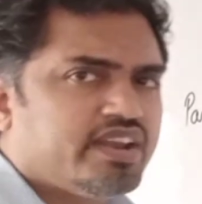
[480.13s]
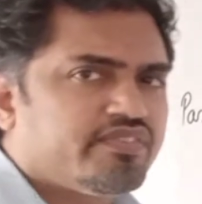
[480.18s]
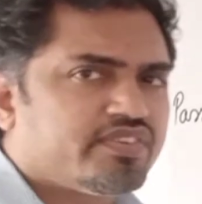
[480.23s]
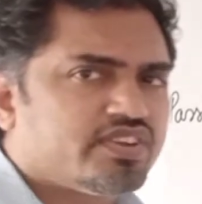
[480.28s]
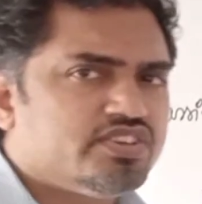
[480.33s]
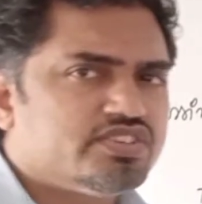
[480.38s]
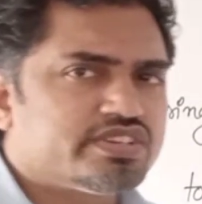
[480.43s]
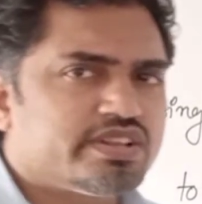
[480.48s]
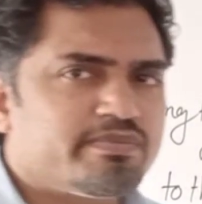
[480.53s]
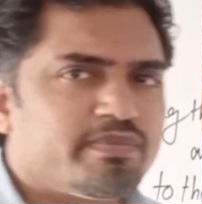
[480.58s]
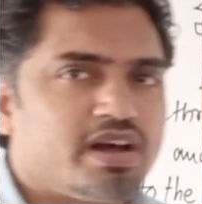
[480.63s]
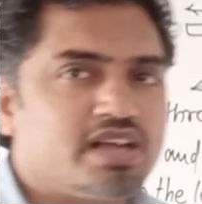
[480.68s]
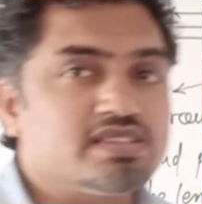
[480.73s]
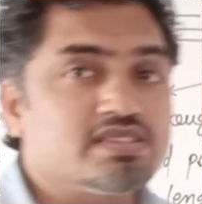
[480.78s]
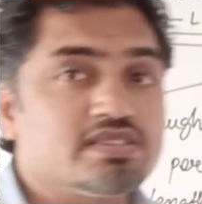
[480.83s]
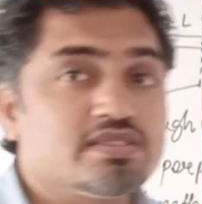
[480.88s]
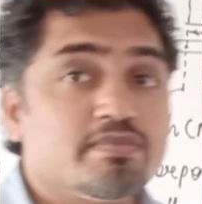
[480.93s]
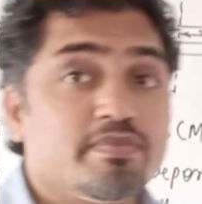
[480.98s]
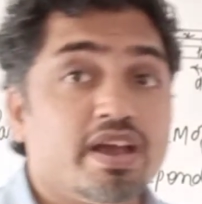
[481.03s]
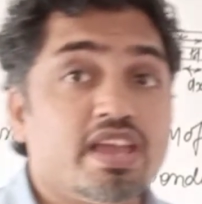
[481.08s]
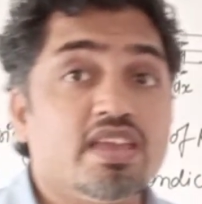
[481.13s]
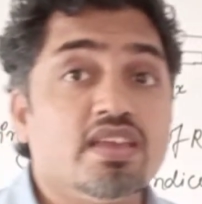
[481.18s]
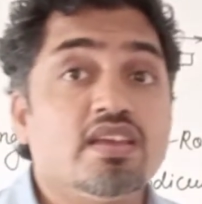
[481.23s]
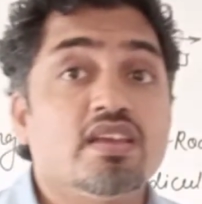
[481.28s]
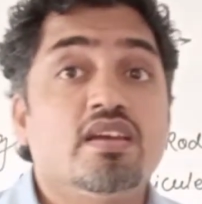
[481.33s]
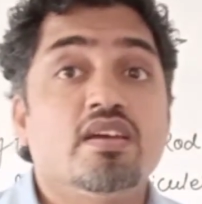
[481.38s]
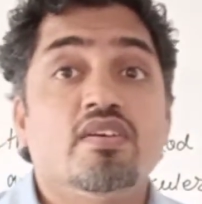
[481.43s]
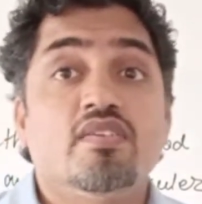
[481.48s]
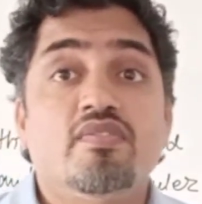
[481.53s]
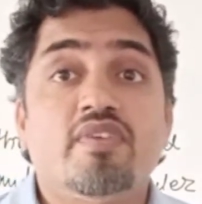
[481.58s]
differential mass? By
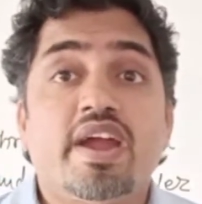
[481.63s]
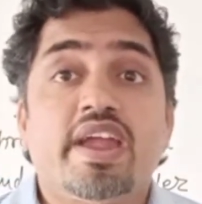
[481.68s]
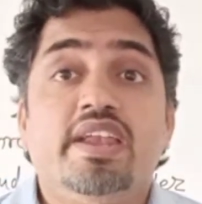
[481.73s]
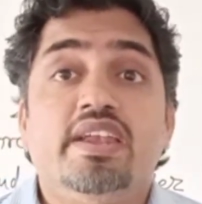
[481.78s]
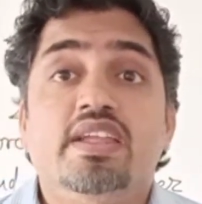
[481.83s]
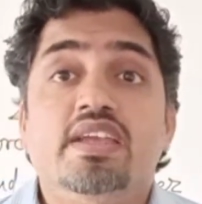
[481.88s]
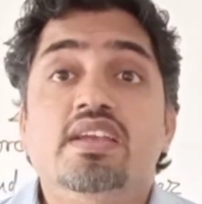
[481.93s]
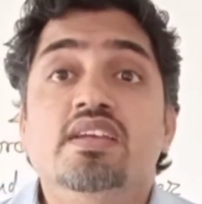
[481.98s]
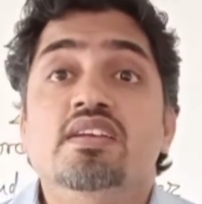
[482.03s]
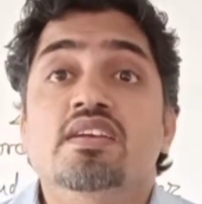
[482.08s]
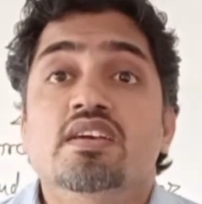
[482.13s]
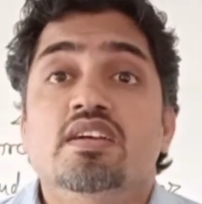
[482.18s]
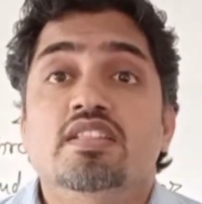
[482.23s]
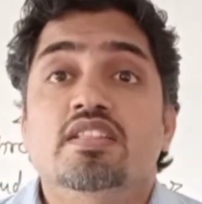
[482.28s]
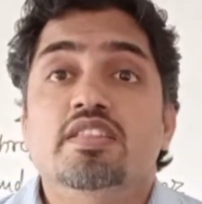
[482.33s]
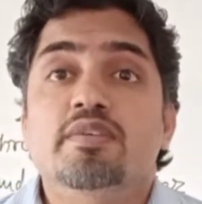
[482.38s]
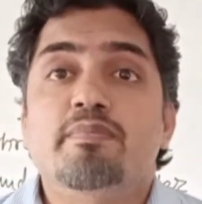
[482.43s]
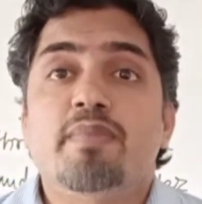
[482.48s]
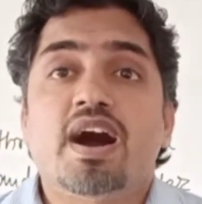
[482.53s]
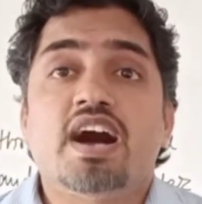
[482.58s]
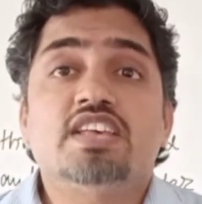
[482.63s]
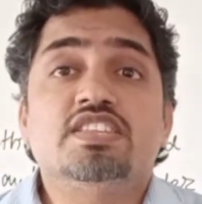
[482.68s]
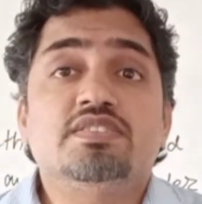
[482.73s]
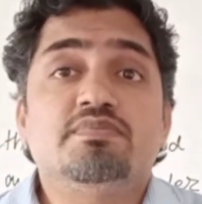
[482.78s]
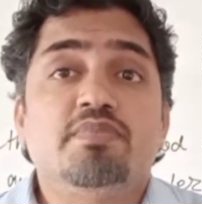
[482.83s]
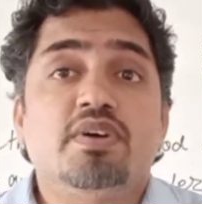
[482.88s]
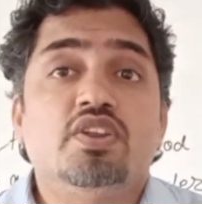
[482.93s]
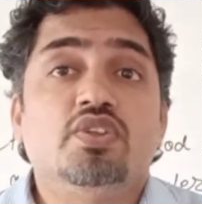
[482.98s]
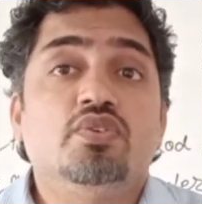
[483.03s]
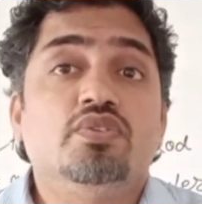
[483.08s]
finding the mass
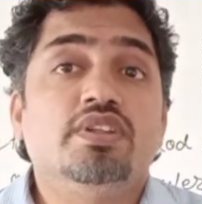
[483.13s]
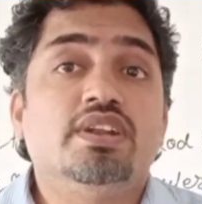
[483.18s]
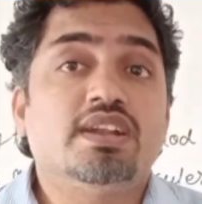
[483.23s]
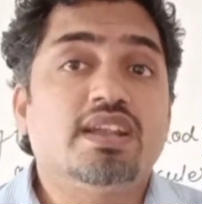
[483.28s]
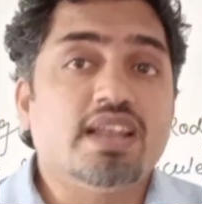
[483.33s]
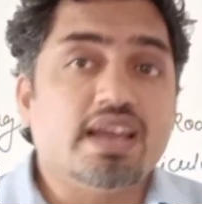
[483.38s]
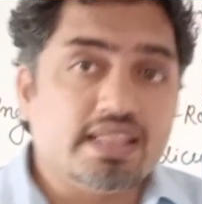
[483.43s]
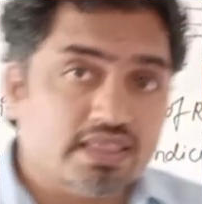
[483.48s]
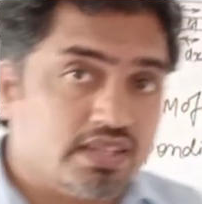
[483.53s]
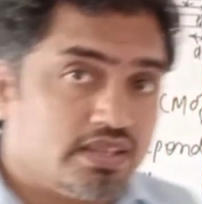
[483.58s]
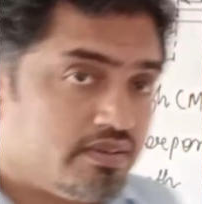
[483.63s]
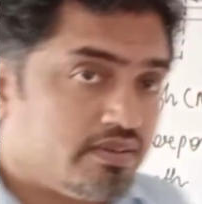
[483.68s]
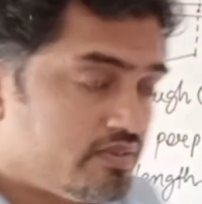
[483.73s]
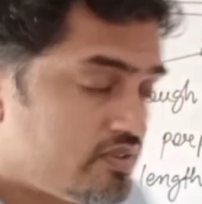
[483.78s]
per unit length.